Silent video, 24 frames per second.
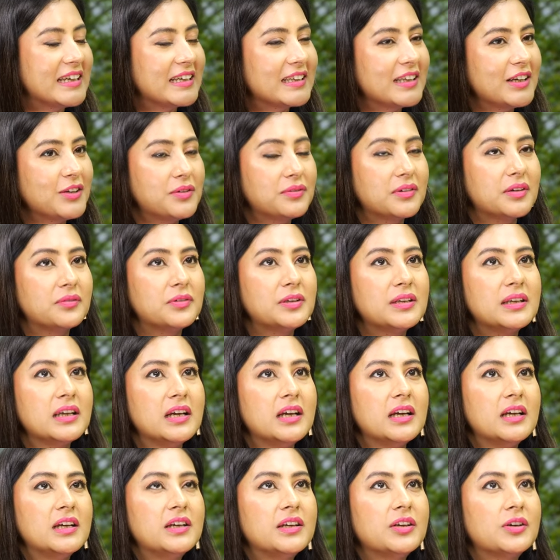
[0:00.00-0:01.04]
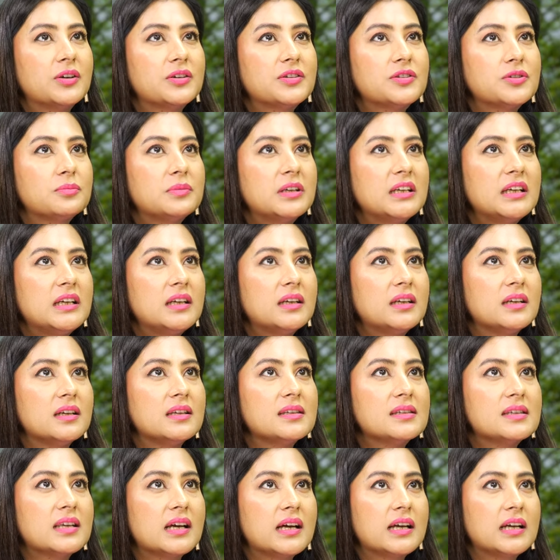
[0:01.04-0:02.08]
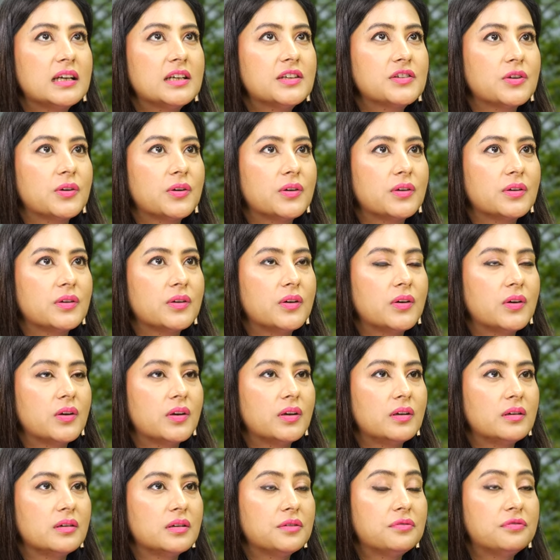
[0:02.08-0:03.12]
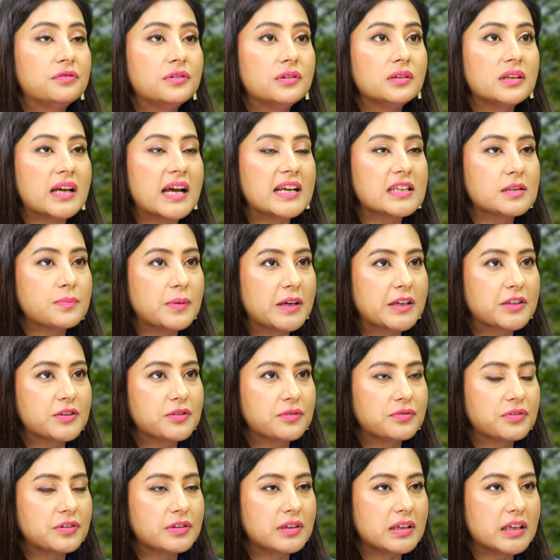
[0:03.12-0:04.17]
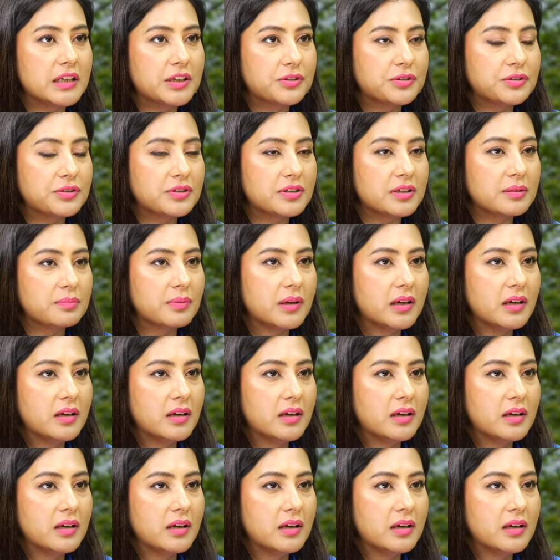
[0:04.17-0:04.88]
Ekta, you've given your so many insights on, on different aspects of a relationship.